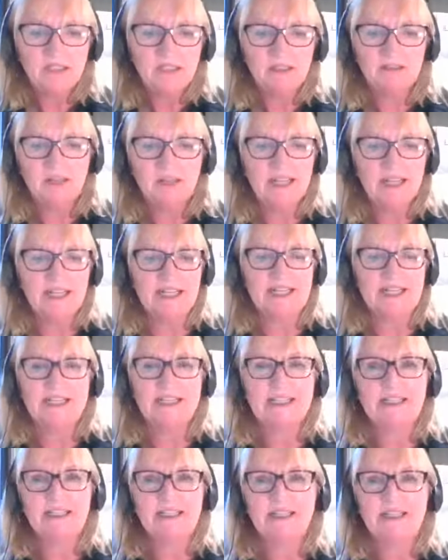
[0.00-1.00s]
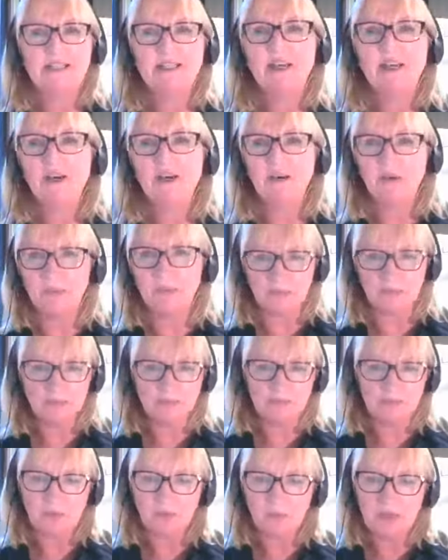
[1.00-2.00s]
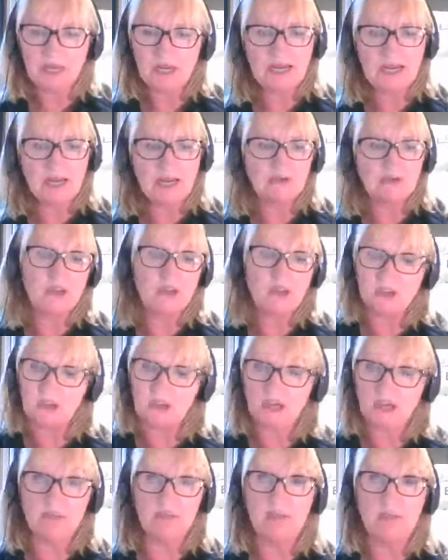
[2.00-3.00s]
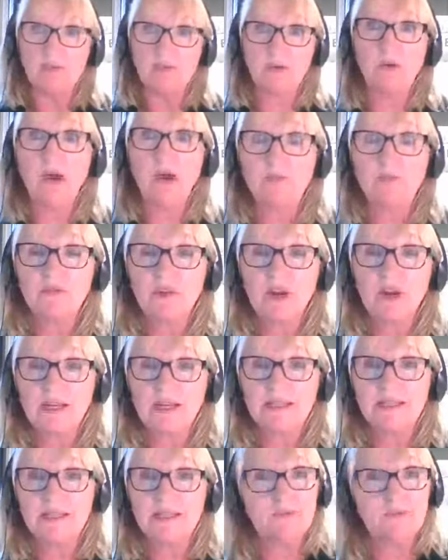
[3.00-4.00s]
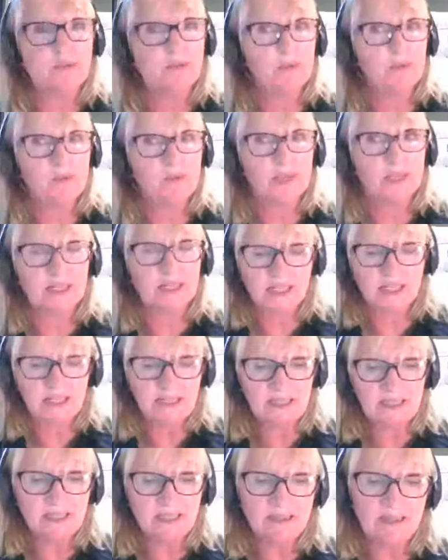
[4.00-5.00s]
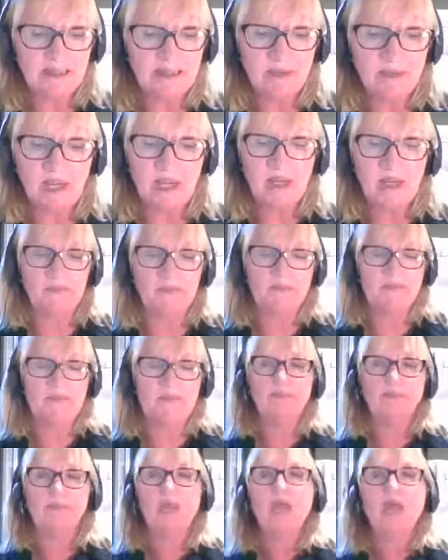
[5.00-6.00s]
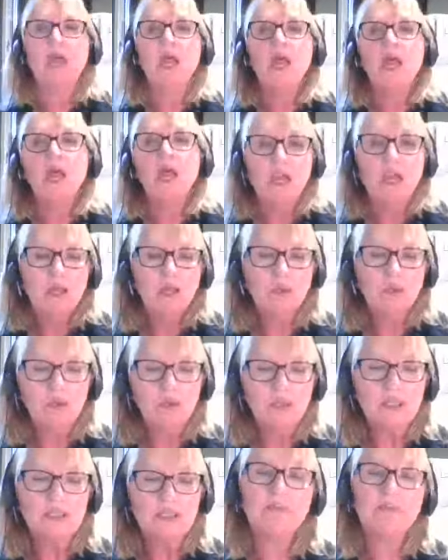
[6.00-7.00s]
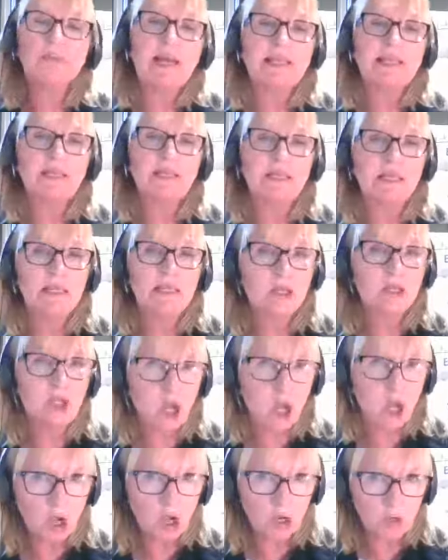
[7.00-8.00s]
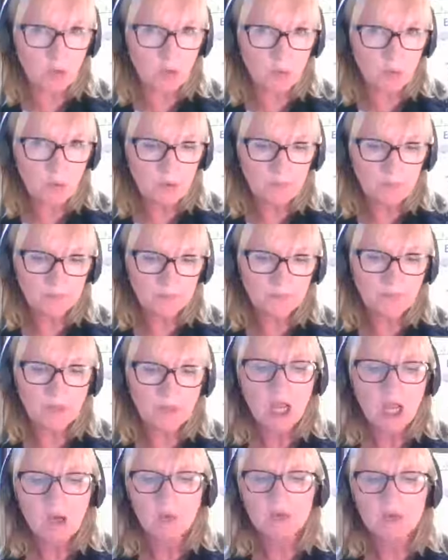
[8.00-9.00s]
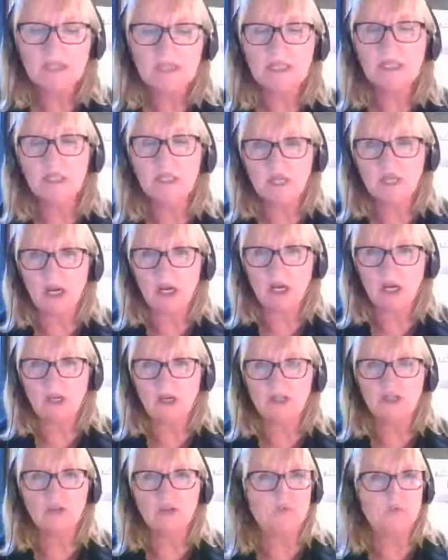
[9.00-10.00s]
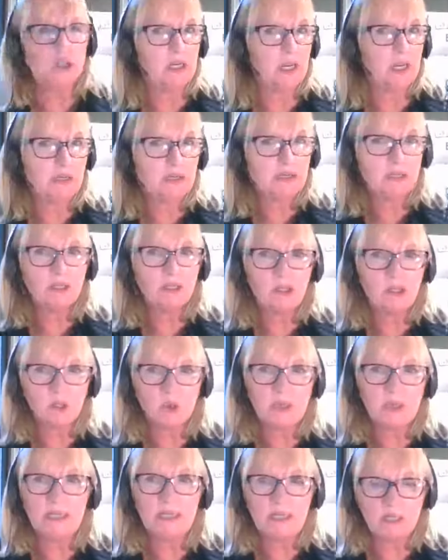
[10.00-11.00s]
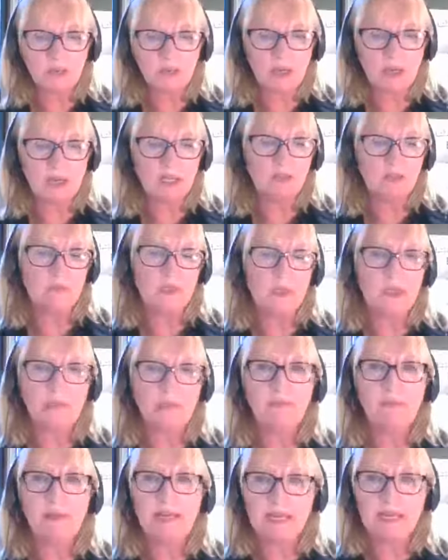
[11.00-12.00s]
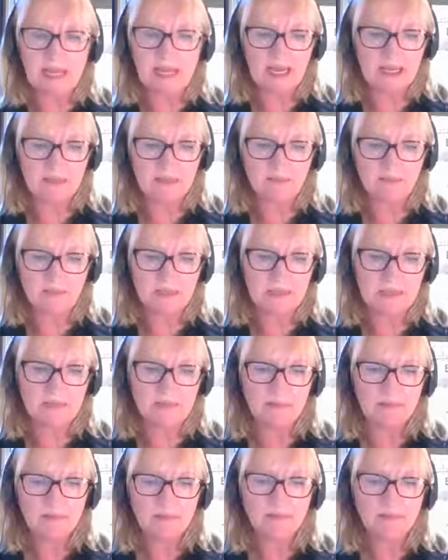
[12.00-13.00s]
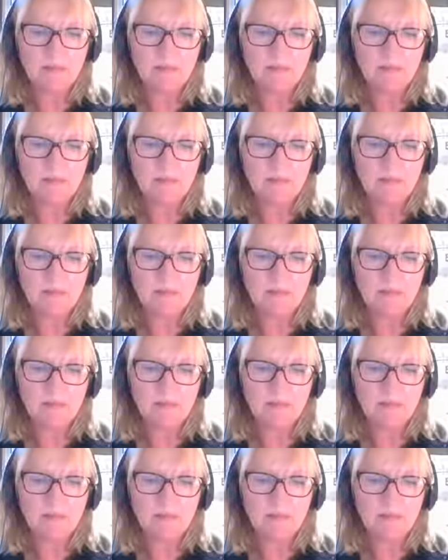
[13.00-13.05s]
All right. So we have got a, a quite a variety of sports. Actually. So here we go. Lord Sebastian Coe was in charge of the London 2012 Olympic Games.